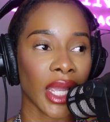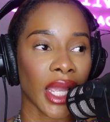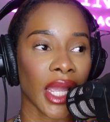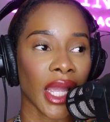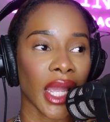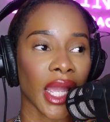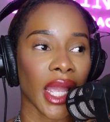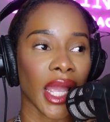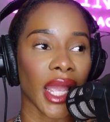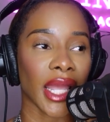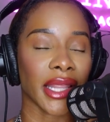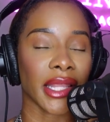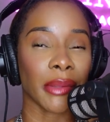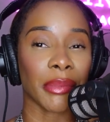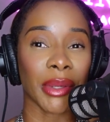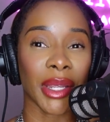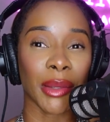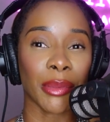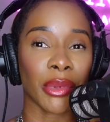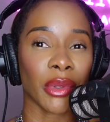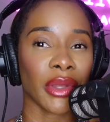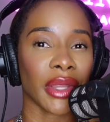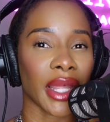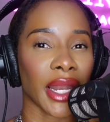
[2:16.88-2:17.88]
and the
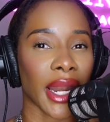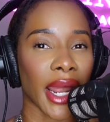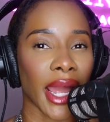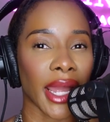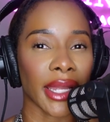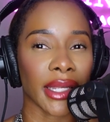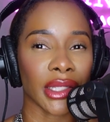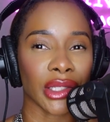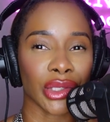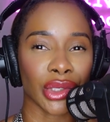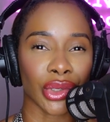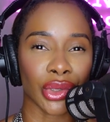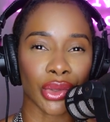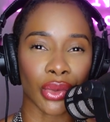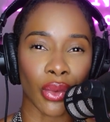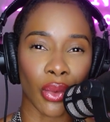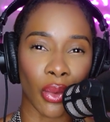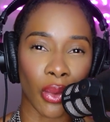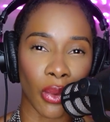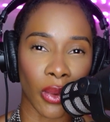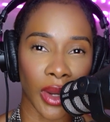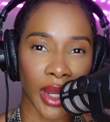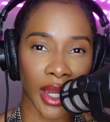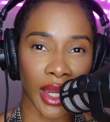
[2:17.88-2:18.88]
people that I
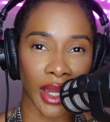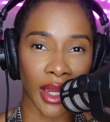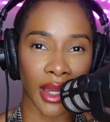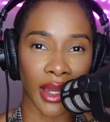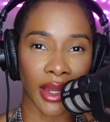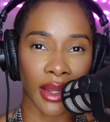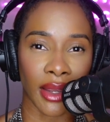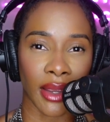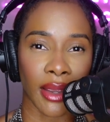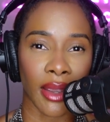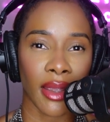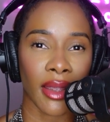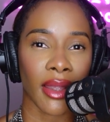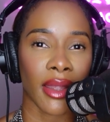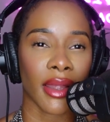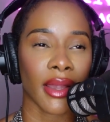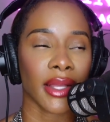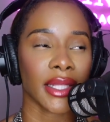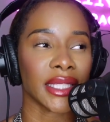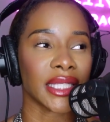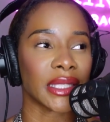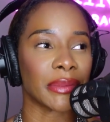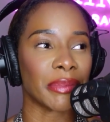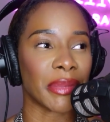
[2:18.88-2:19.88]
enjoy
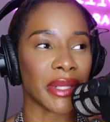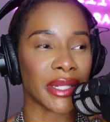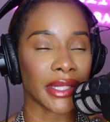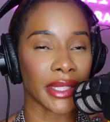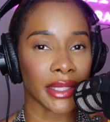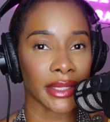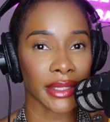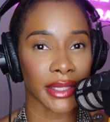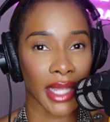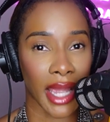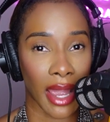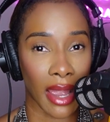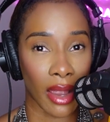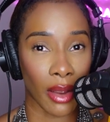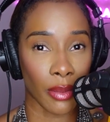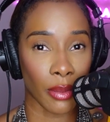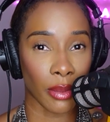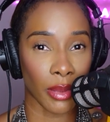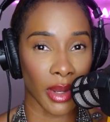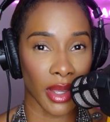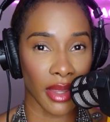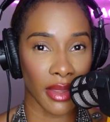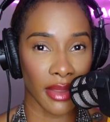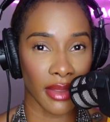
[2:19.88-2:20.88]
spending time
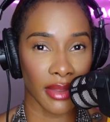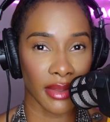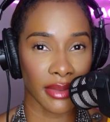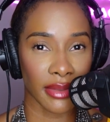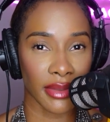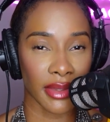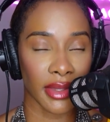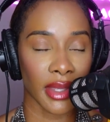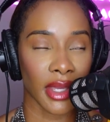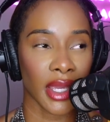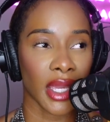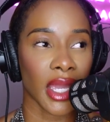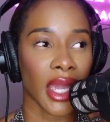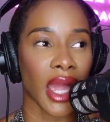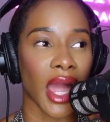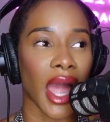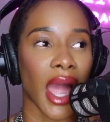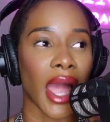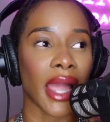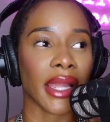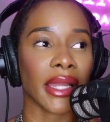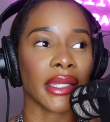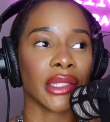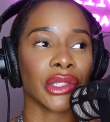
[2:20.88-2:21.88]
with,
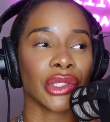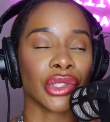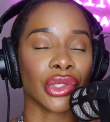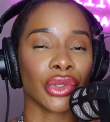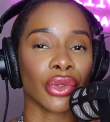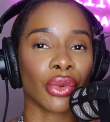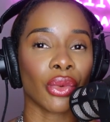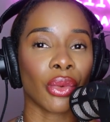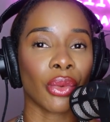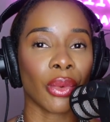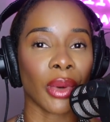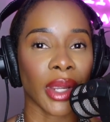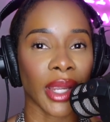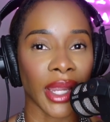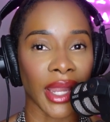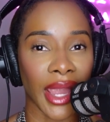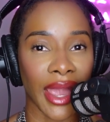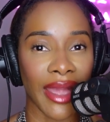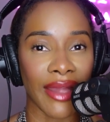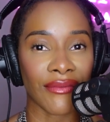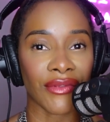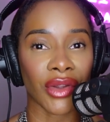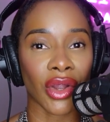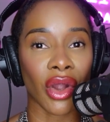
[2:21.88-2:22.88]
I enjoy
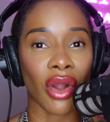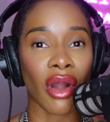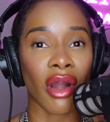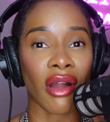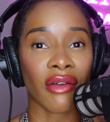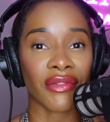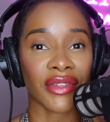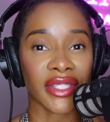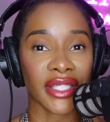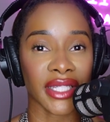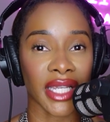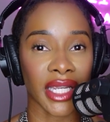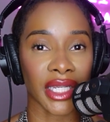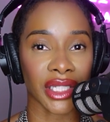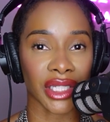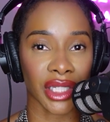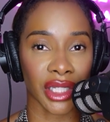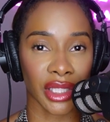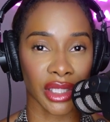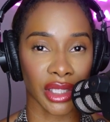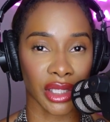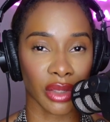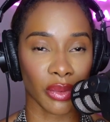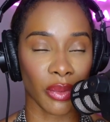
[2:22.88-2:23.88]
having
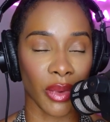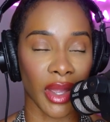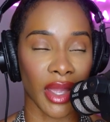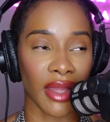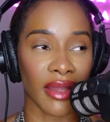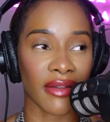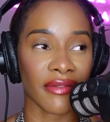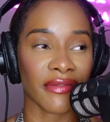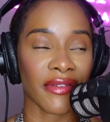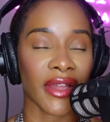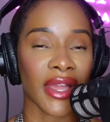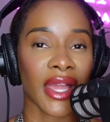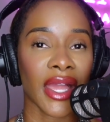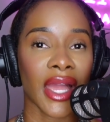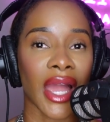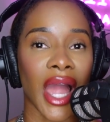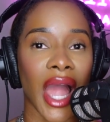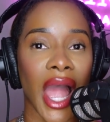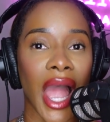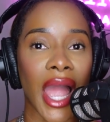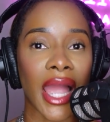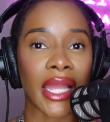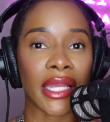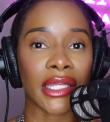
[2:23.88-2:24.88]
conversations with,
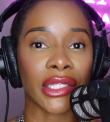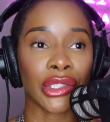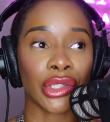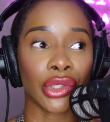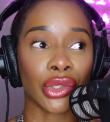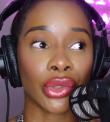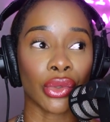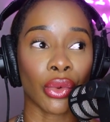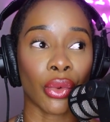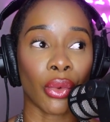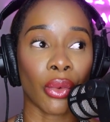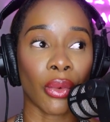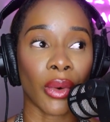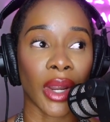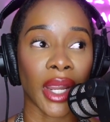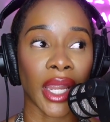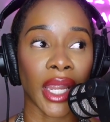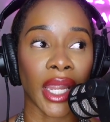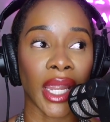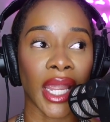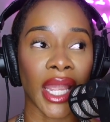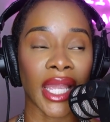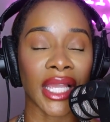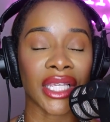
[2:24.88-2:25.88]
I
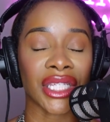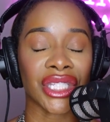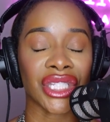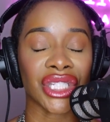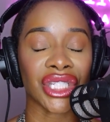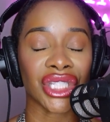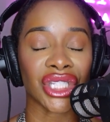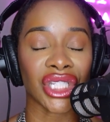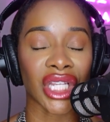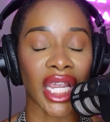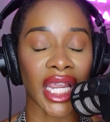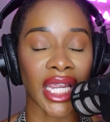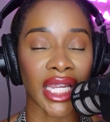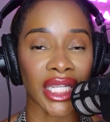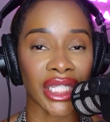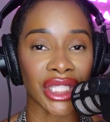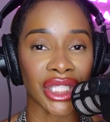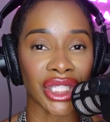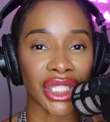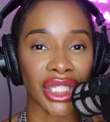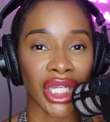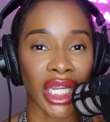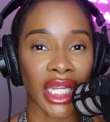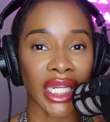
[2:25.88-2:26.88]
enjoy
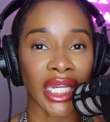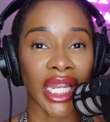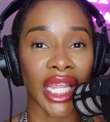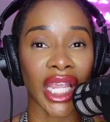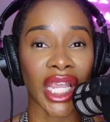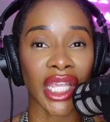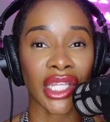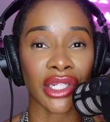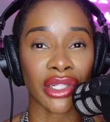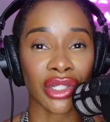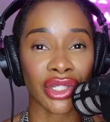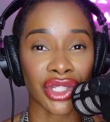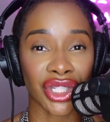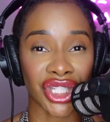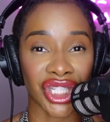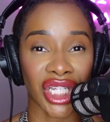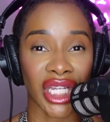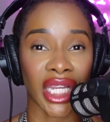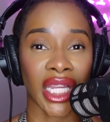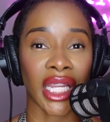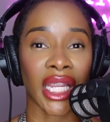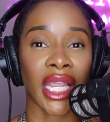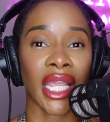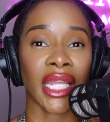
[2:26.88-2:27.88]
exchanging
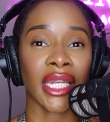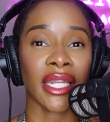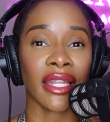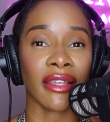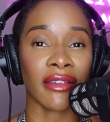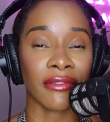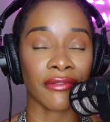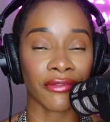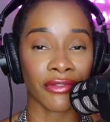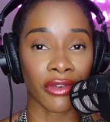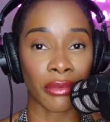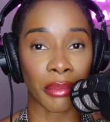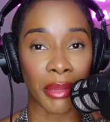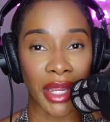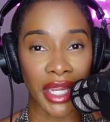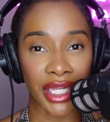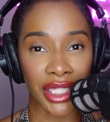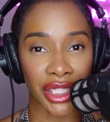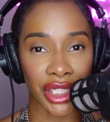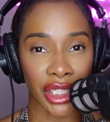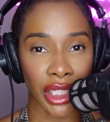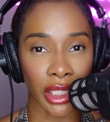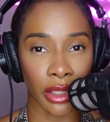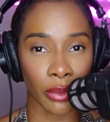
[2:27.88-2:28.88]
energy and
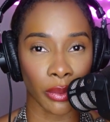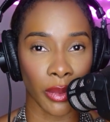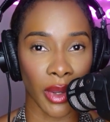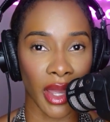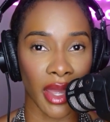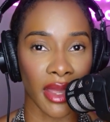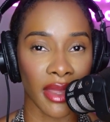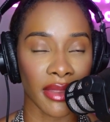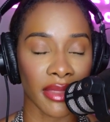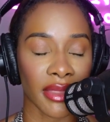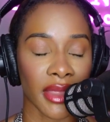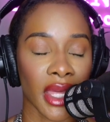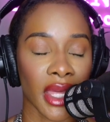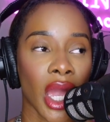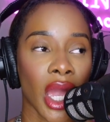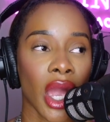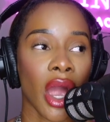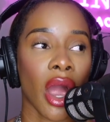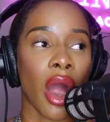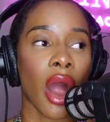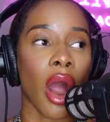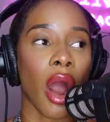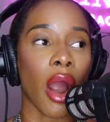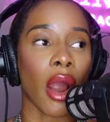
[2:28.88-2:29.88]
information with,
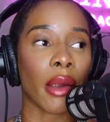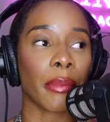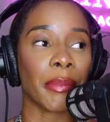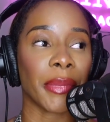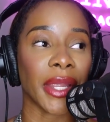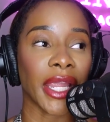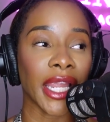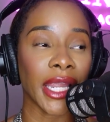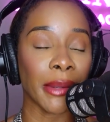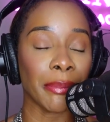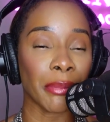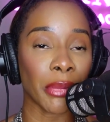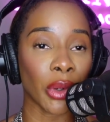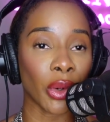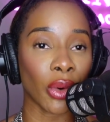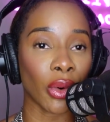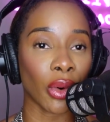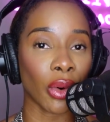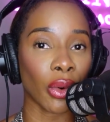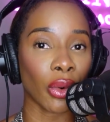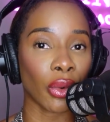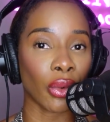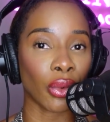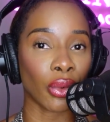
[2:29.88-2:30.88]
are
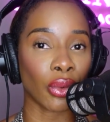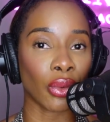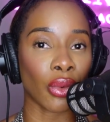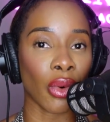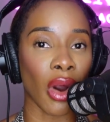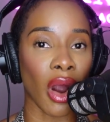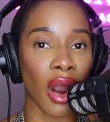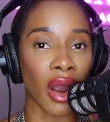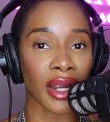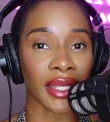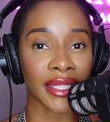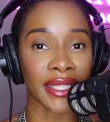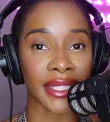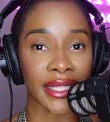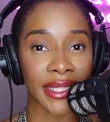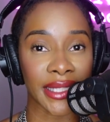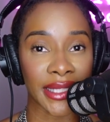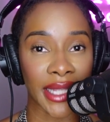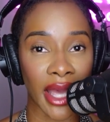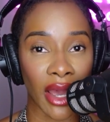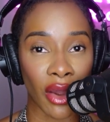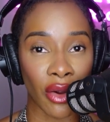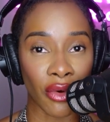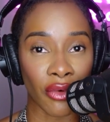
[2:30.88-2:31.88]
people who are
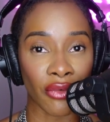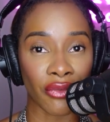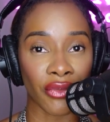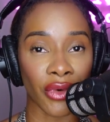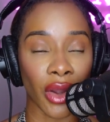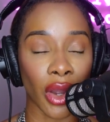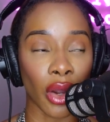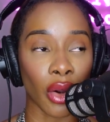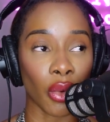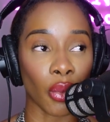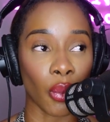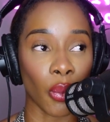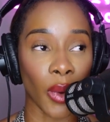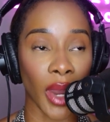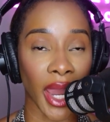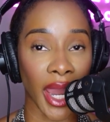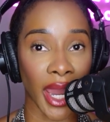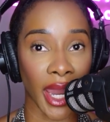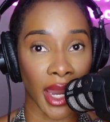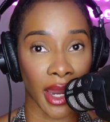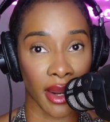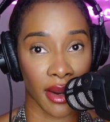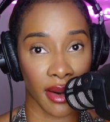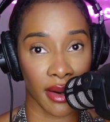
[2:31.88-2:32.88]

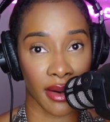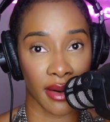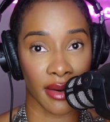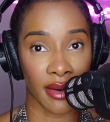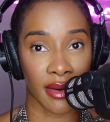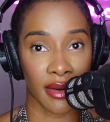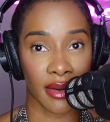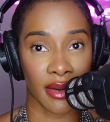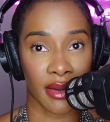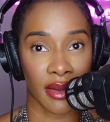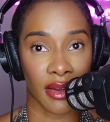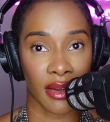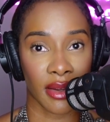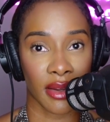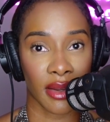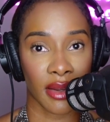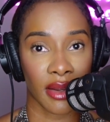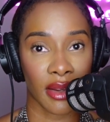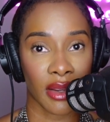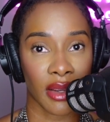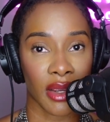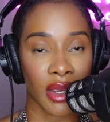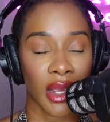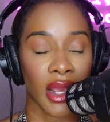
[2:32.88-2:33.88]
self-aware.
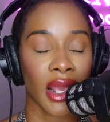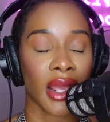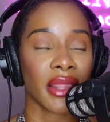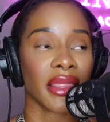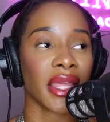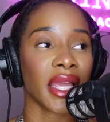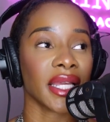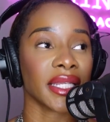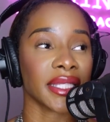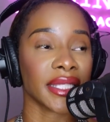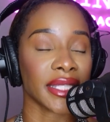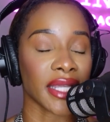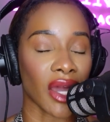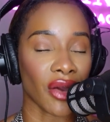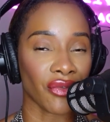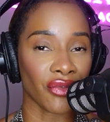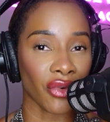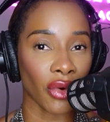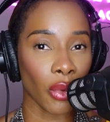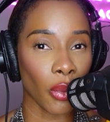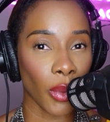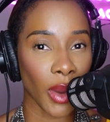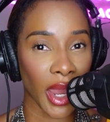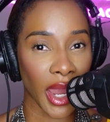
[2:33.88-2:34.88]
They're
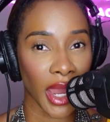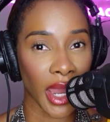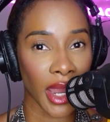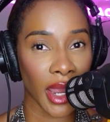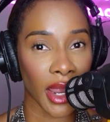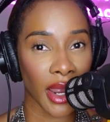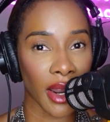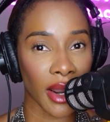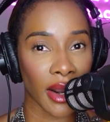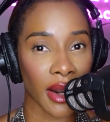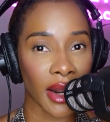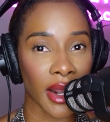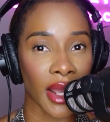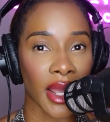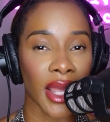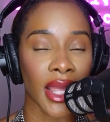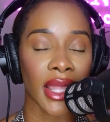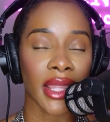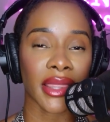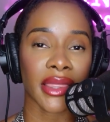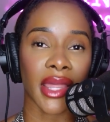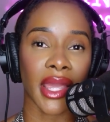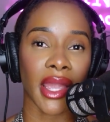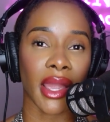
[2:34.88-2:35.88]
self-aware,
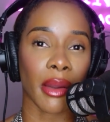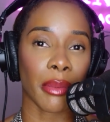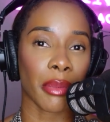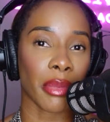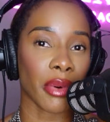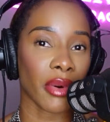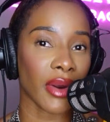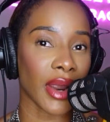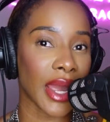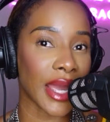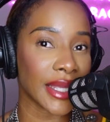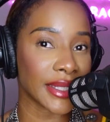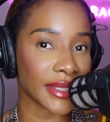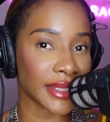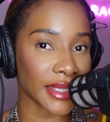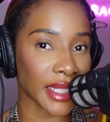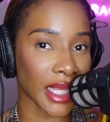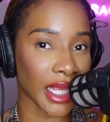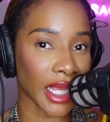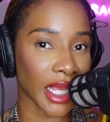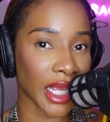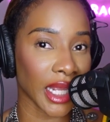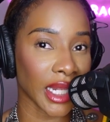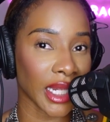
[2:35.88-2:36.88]
they are
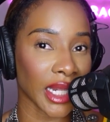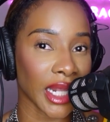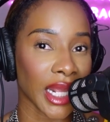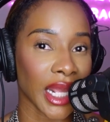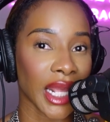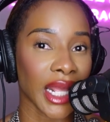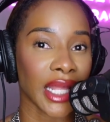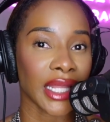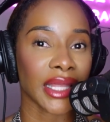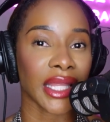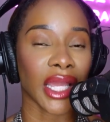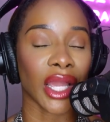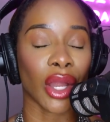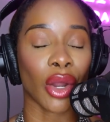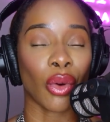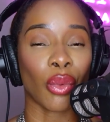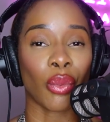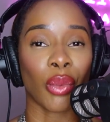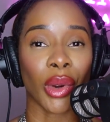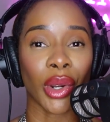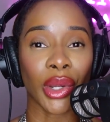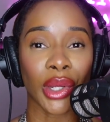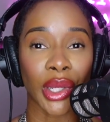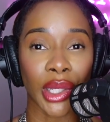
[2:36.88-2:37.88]
present, they are
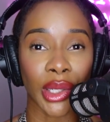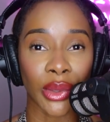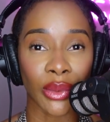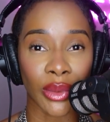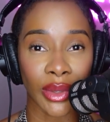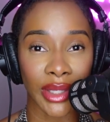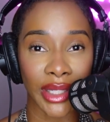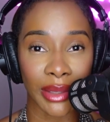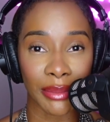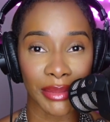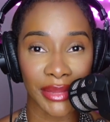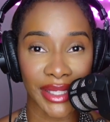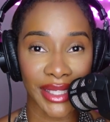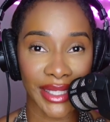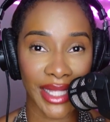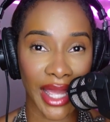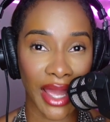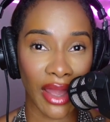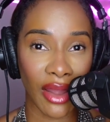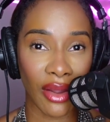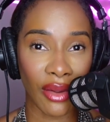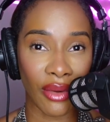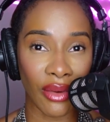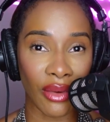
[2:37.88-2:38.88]
working on
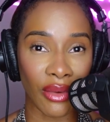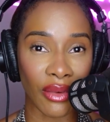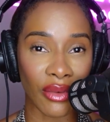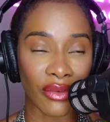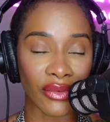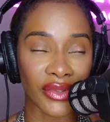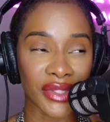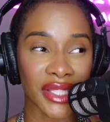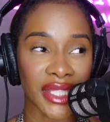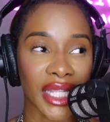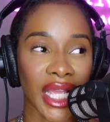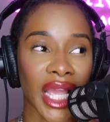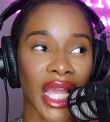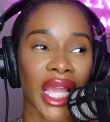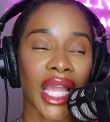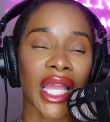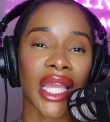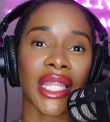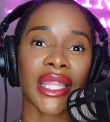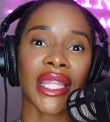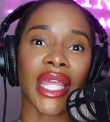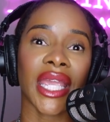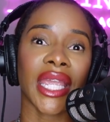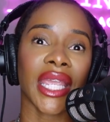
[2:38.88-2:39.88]
themselves,
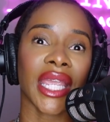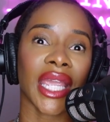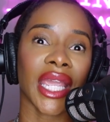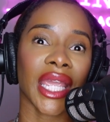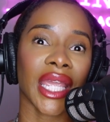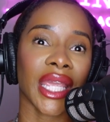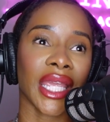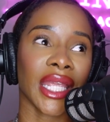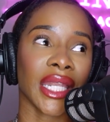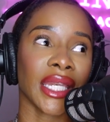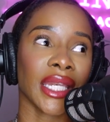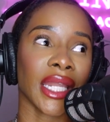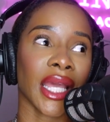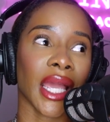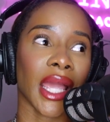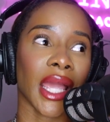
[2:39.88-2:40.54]
they can,